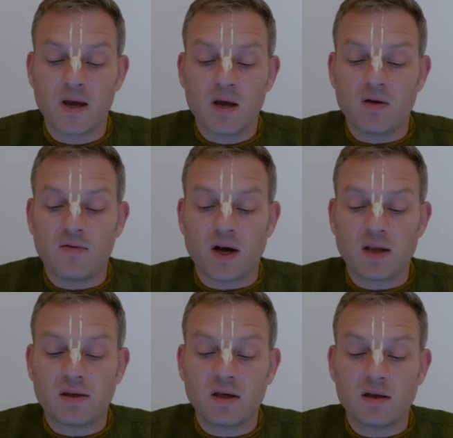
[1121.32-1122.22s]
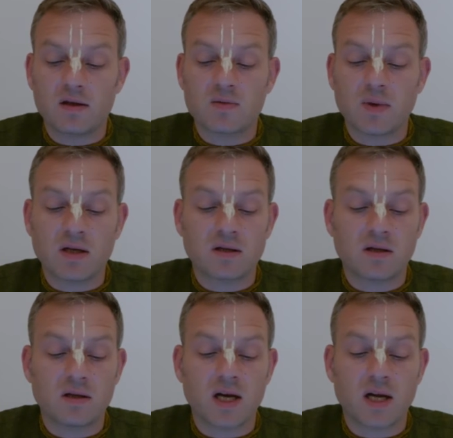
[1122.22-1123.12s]
If I think this medicine
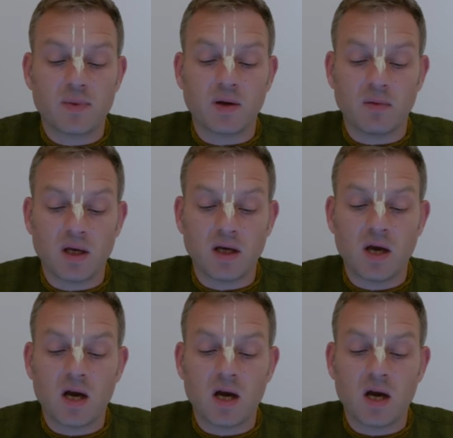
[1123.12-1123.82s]
is helping me,